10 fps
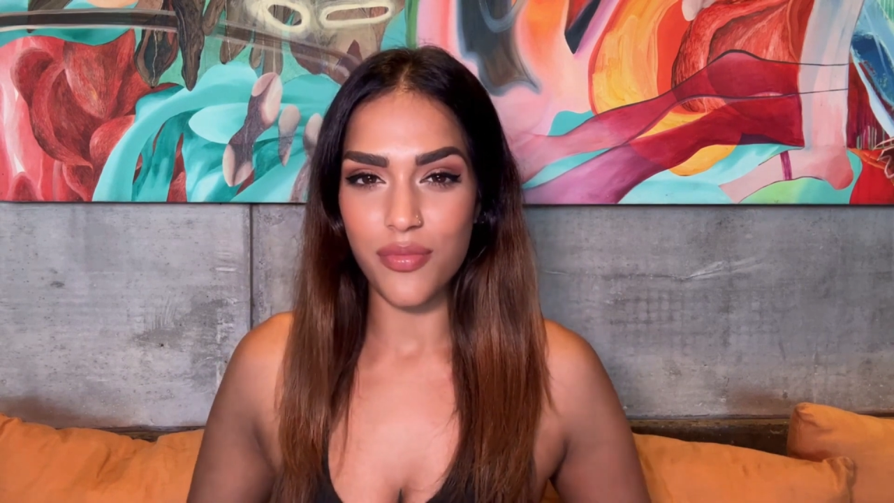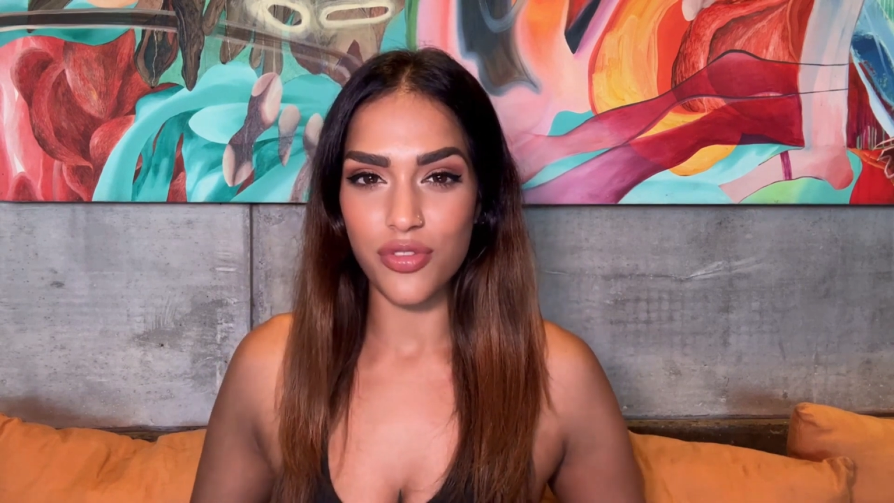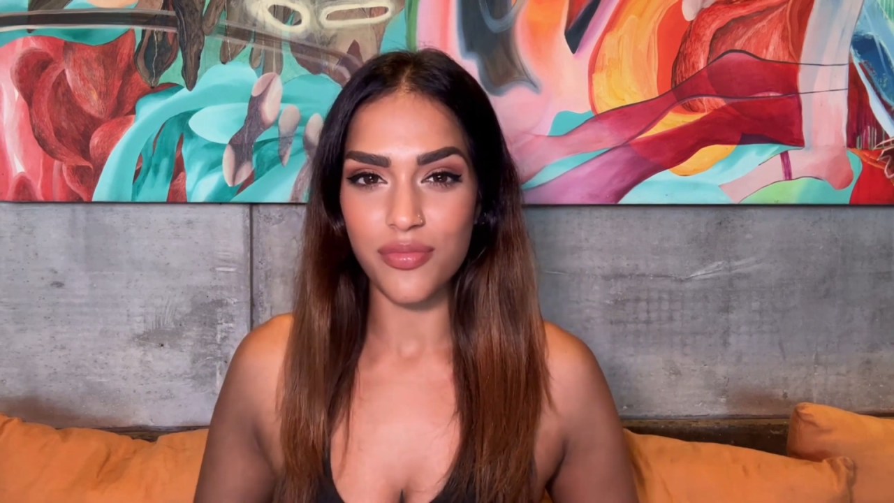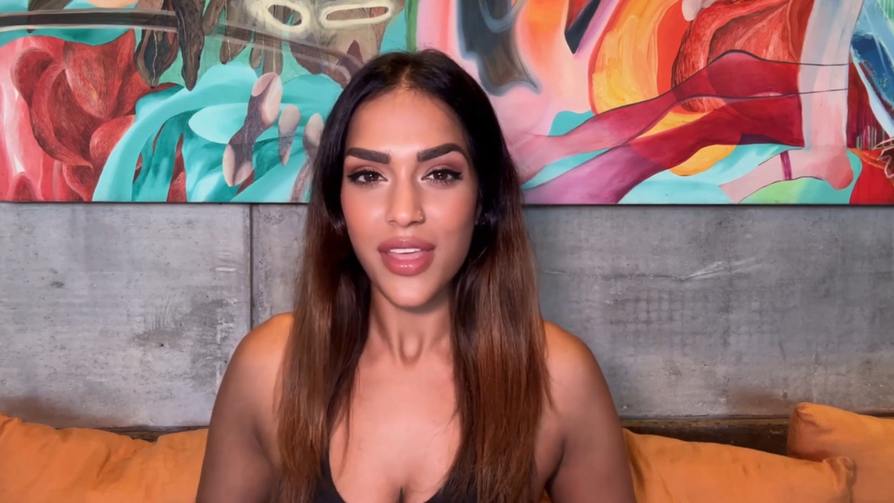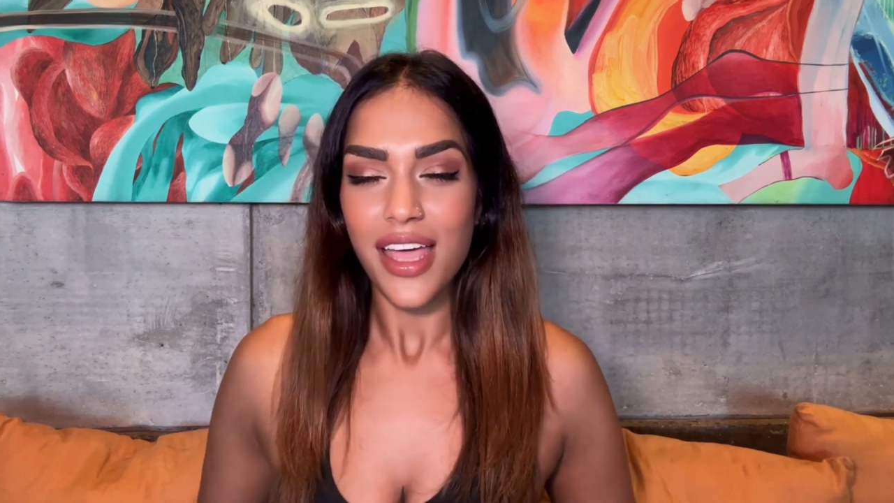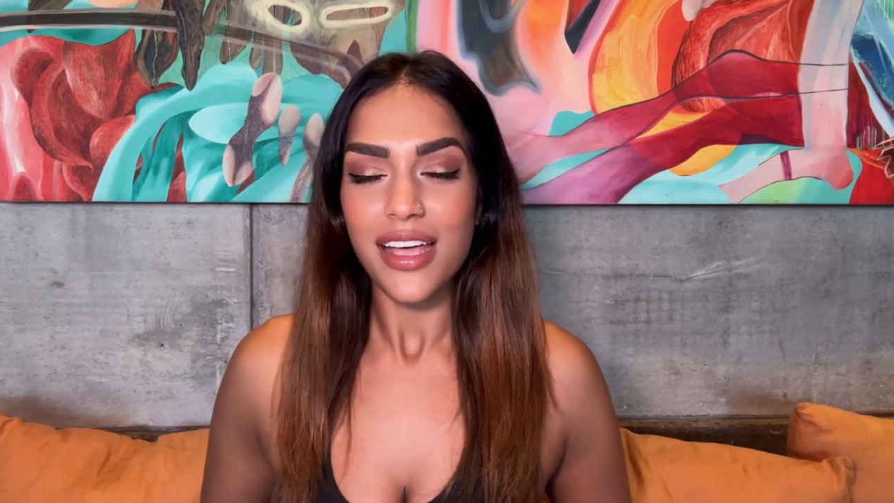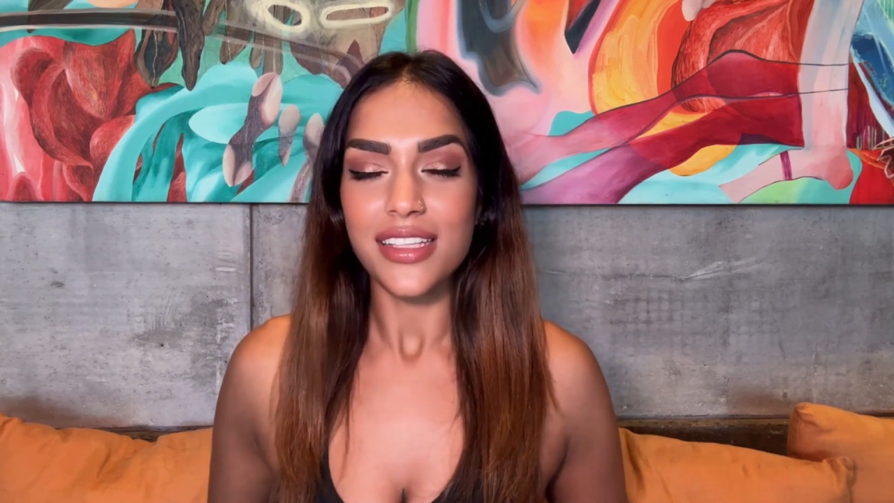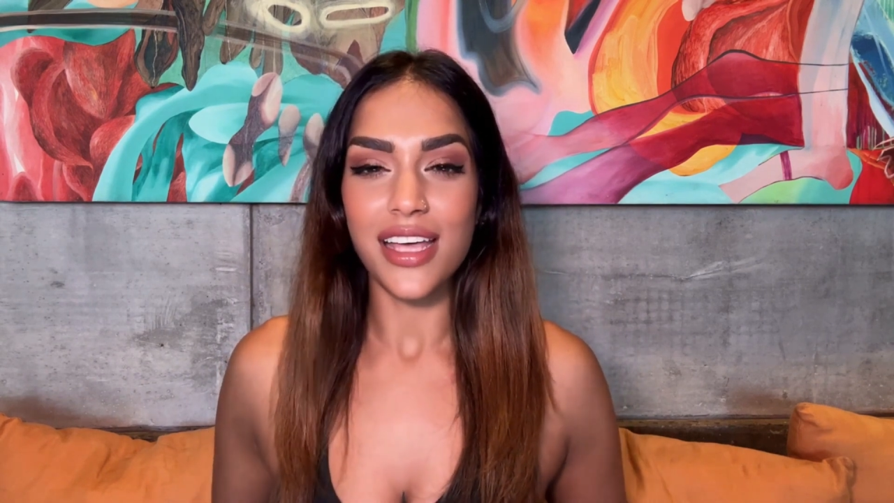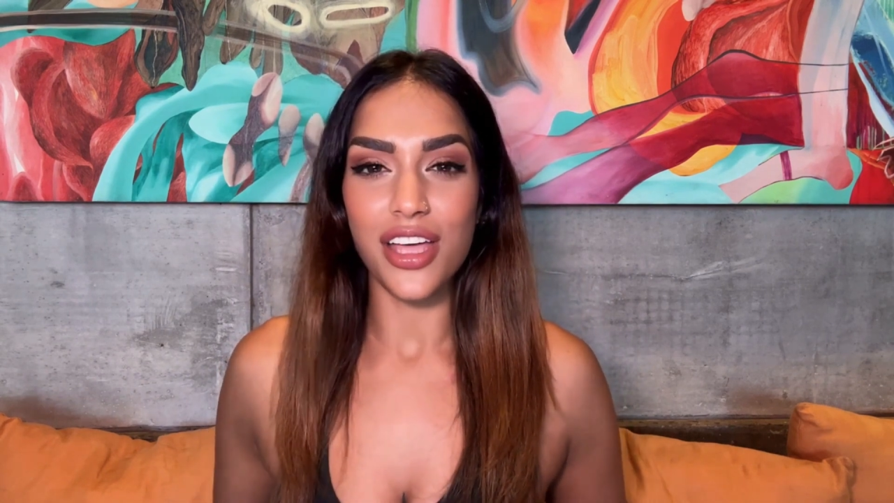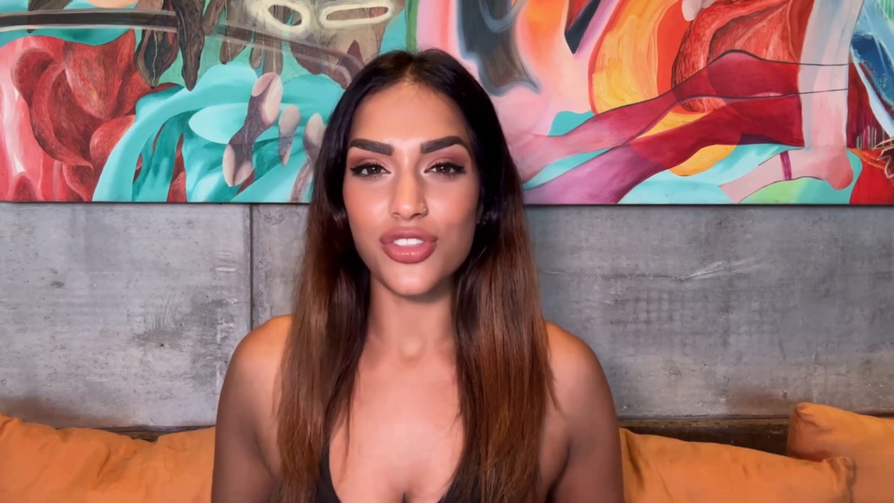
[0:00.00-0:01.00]
moved my
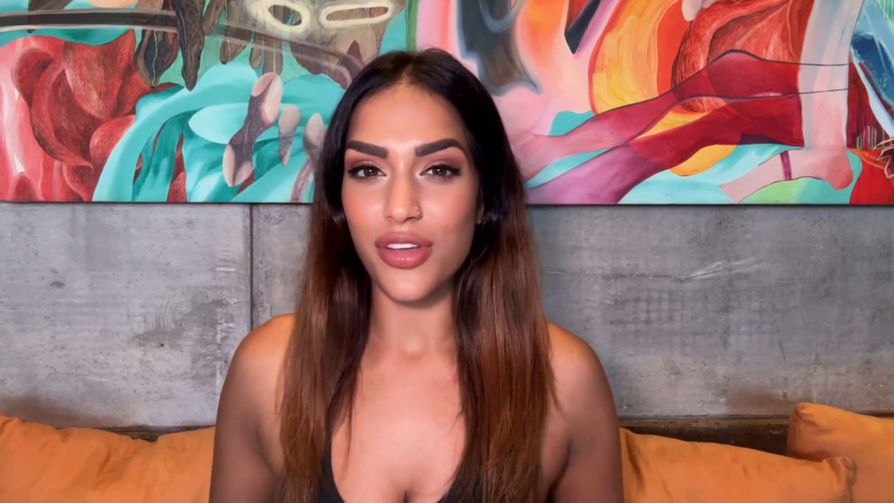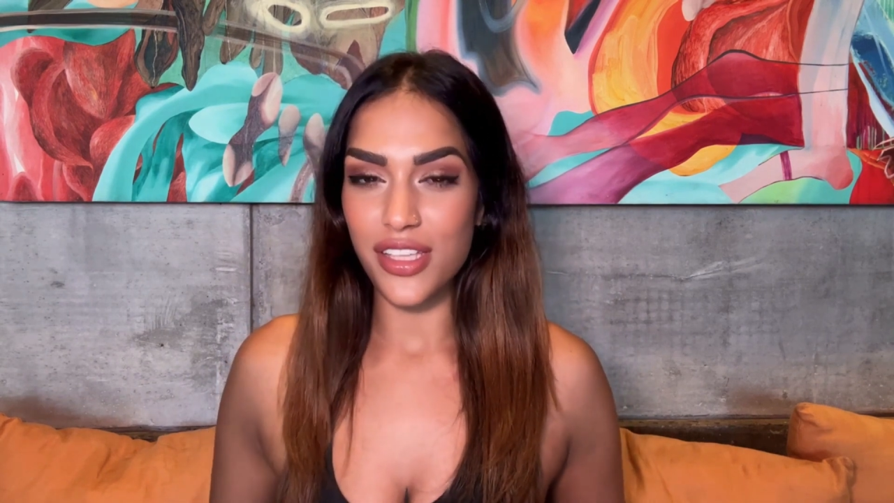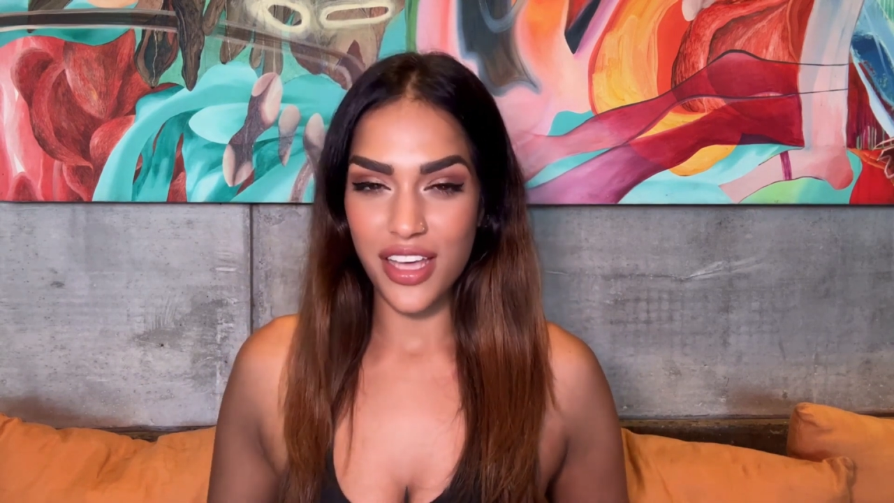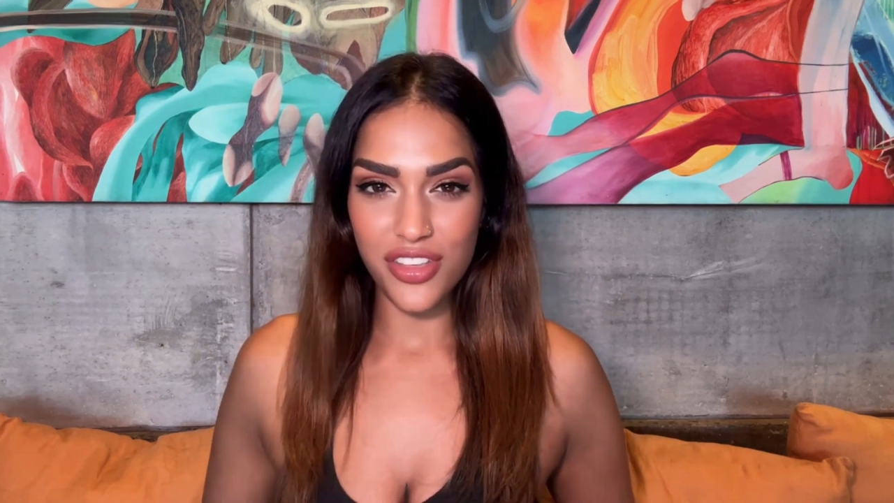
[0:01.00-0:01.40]
hands naturally,